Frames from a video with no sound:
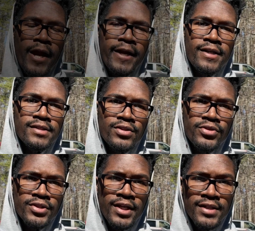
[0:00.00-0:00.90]
as I told you
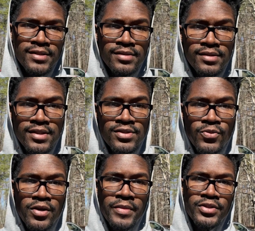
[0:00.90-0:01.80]
guys, this is one
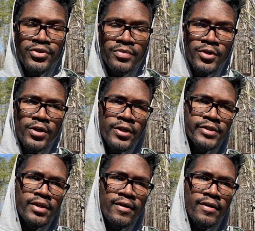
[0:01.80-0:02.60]
of my dream cars.